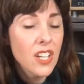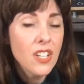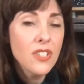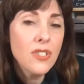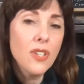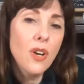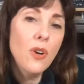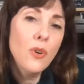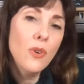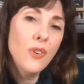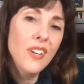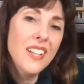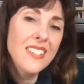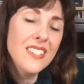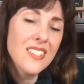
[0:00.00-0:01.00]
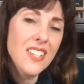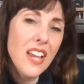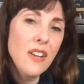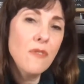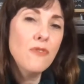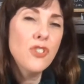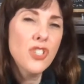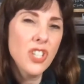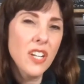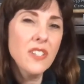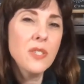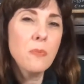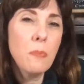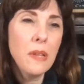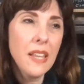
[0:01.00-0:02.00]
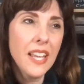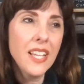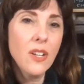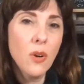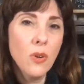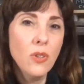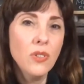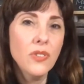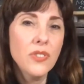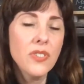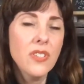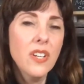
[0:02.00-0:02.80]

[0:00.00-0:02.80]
So instead of just plain old